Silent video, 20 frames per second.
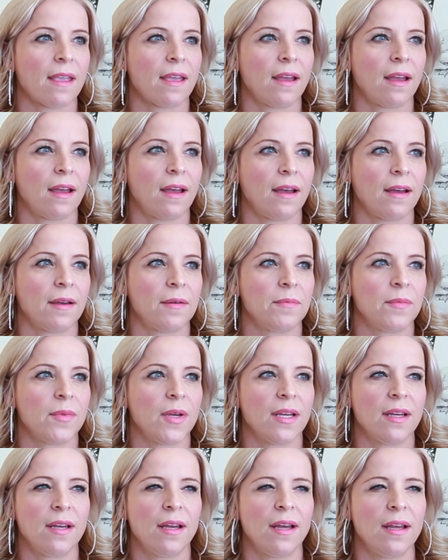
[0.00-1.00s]

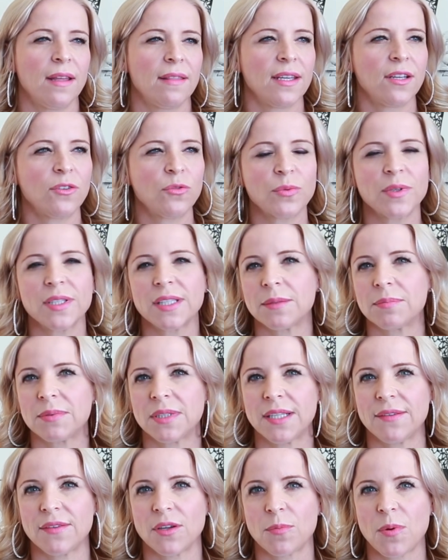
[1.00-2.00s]
don't really
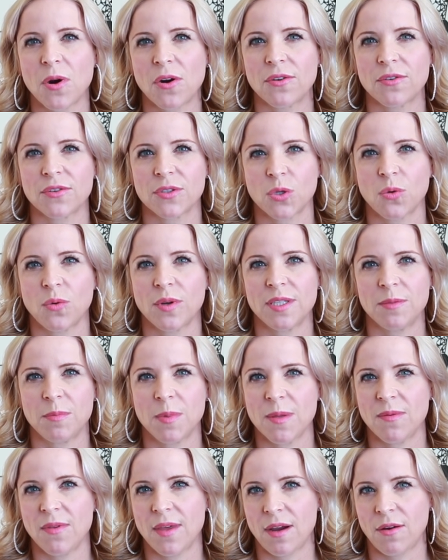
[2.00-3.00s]
believe their partner is going to
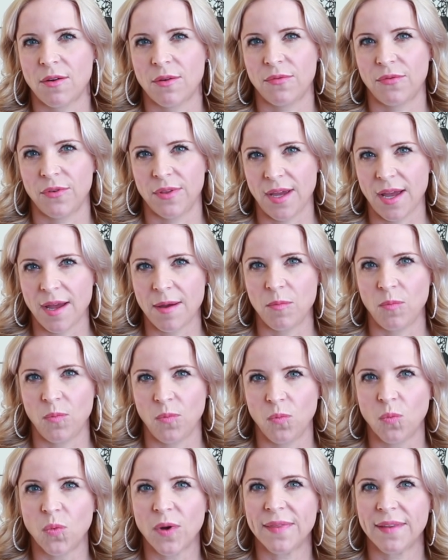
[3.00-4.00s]
be there for
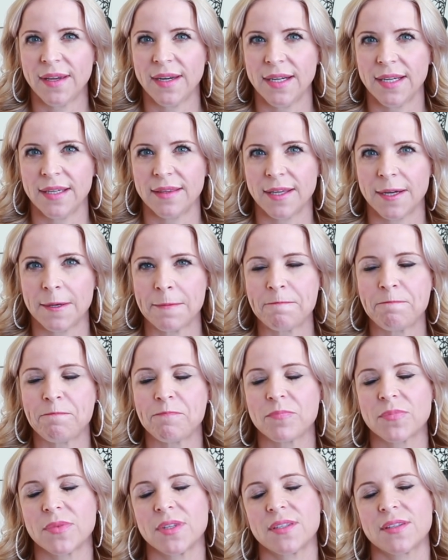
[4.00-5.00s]
them when they need them.
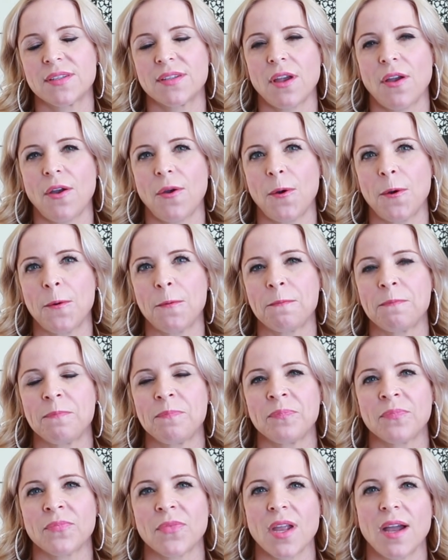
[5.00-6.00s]
So
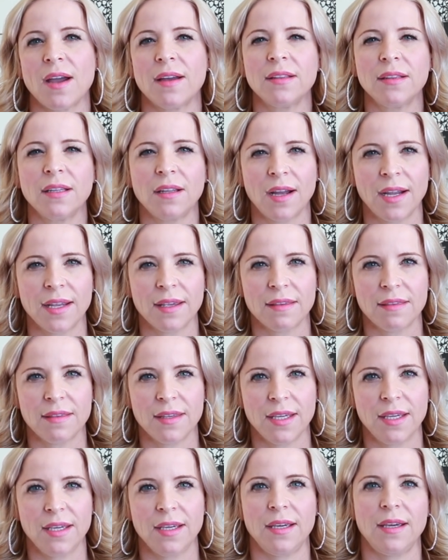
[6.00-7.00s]
unlike
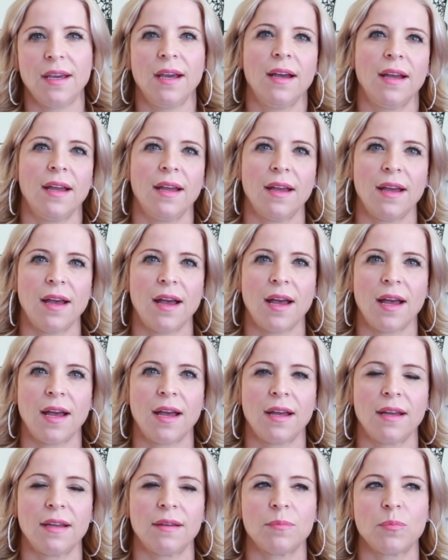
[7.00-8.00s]
the
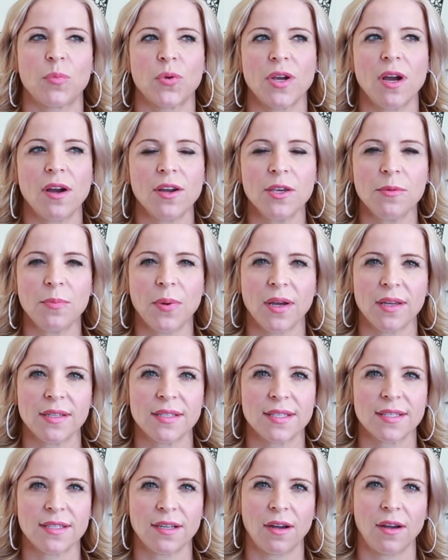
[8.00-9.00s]

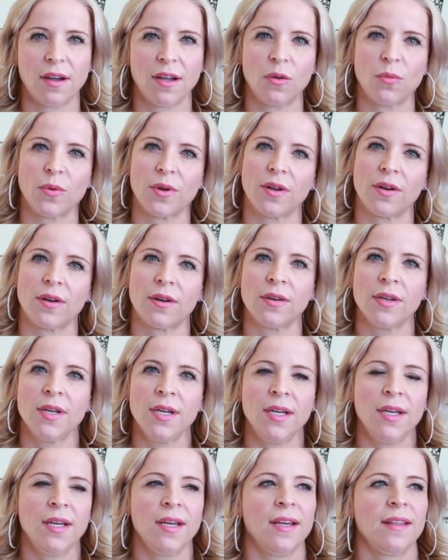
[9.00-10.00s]
preoccupied style where
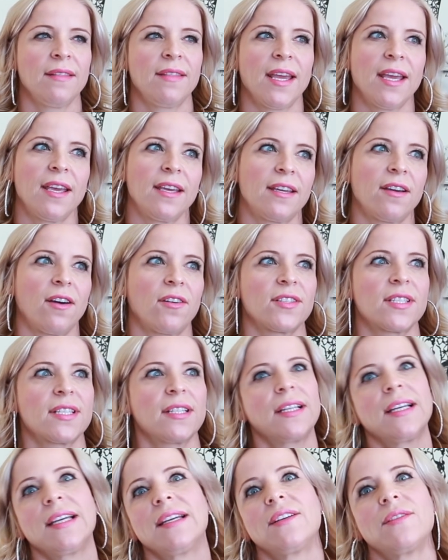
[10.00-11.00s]
they
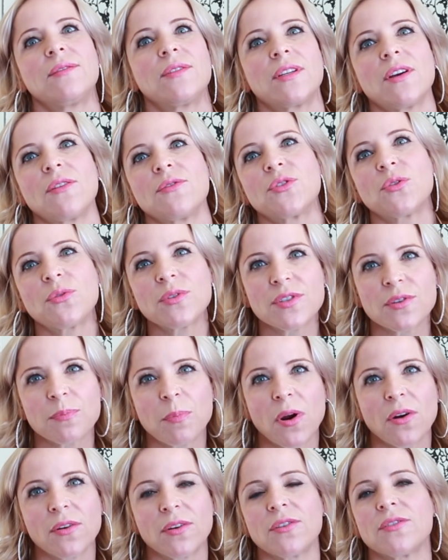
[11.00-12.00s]
constantly go towards their
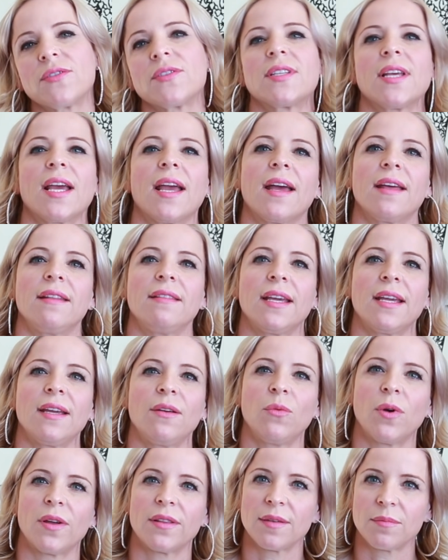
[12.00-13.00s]
partners and they
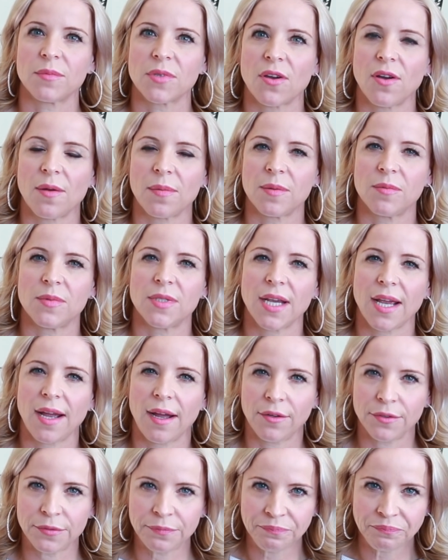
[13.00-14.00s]
want them to calm them
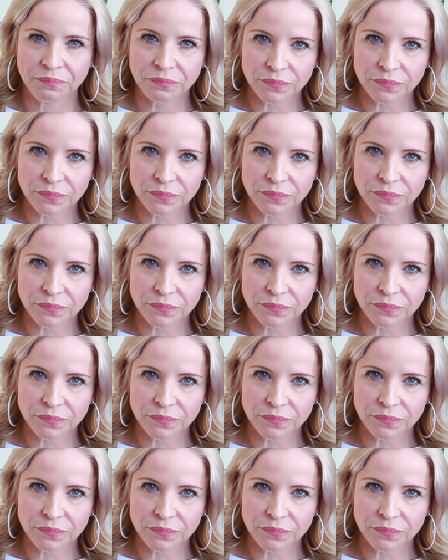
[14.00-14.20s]
down,